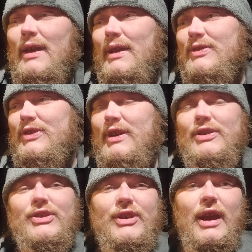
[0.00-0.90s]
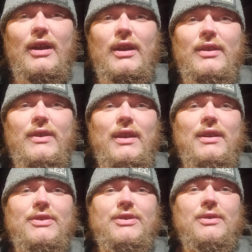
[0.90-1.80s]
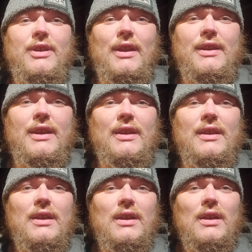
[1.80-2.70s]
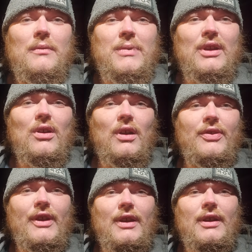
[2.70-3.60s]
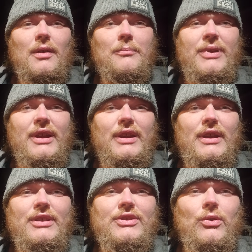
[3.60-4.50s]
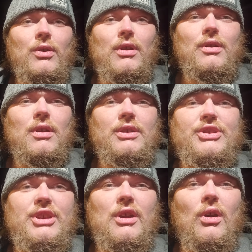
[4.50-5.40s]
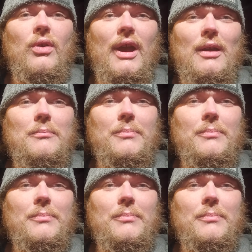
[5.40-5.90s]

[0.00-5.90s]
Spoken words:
it's scary, and it's yet again being called the Competes, or COMPETES